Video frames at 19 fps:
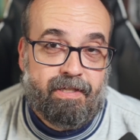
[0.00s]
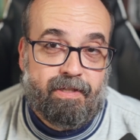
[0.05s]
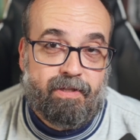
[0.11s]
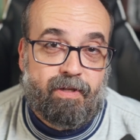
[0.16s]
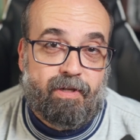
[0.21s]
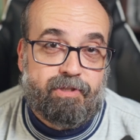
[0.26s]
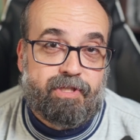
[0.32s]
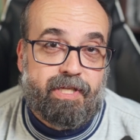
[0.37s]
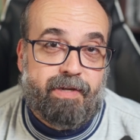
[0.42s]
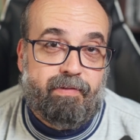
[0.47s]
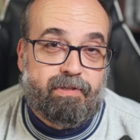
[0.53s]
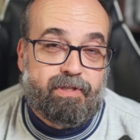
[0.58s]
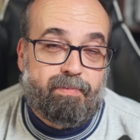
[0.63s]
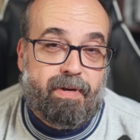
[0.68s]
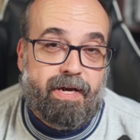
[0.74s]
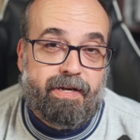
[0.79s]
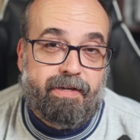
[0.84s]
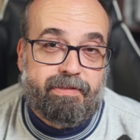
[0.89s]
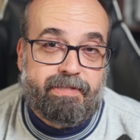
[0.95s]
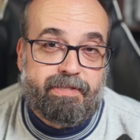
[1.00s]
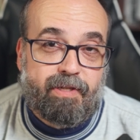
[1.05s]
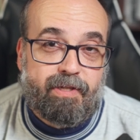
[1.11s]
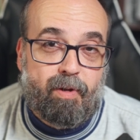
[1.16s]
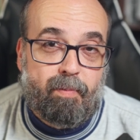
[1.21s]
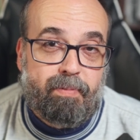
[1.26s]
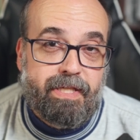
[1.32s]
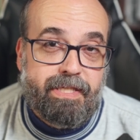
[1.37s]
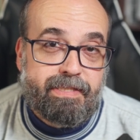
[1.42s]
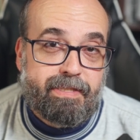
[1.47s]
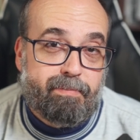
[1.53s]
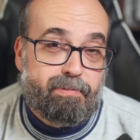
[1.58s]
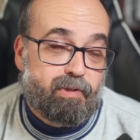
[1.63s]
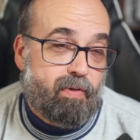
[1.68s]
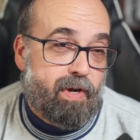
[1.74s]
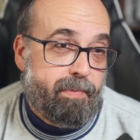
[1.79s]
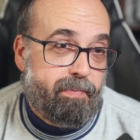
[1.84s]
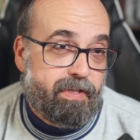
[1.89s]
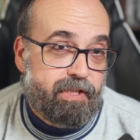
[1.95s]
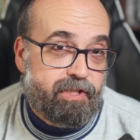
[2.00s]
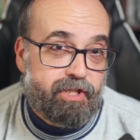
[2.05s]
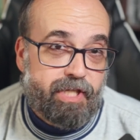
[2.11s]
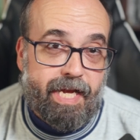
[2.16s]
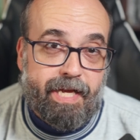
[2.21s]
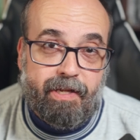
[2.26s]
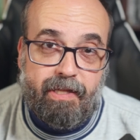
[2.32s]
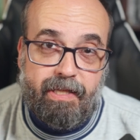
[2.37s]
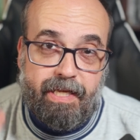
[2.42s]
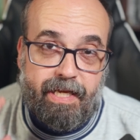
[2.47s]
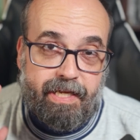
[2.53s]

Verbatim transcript: large language models. So please subscribe to the channel